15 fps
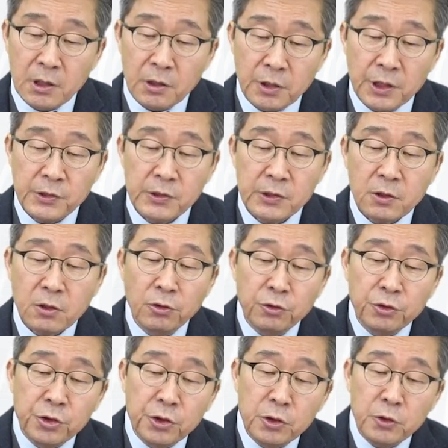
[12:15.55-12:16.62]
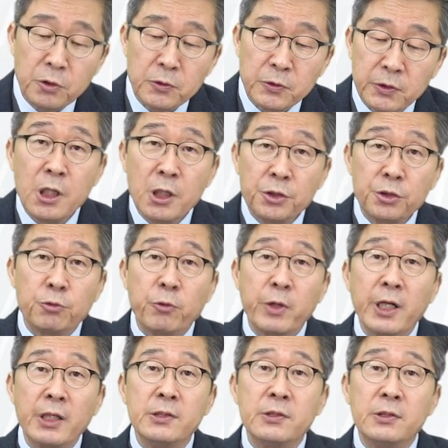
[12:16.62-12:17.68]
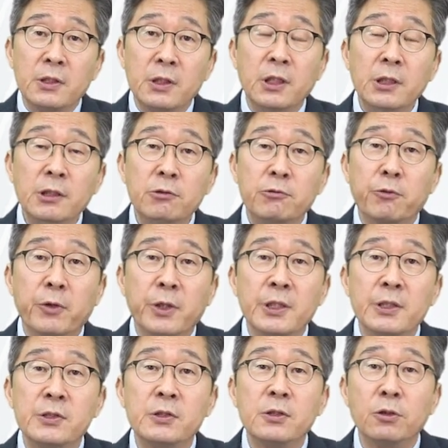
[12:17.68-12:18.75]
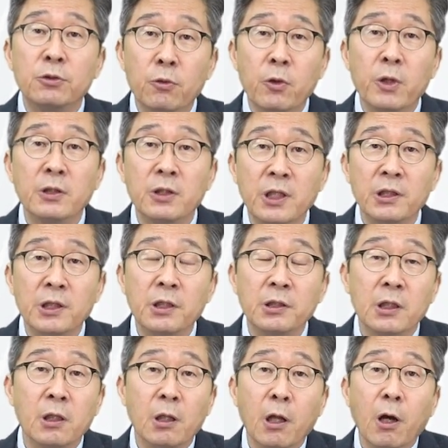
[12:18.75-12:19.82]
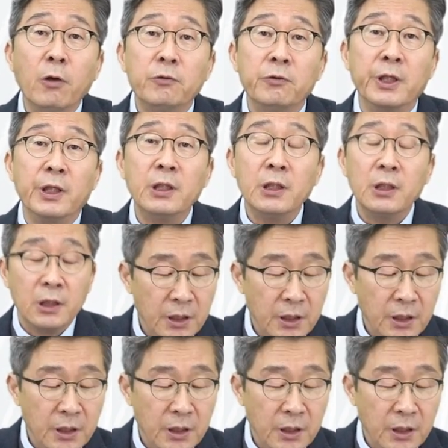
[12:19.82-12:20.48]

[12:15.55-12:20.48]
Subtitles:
This continuous strains increase during the indenting loading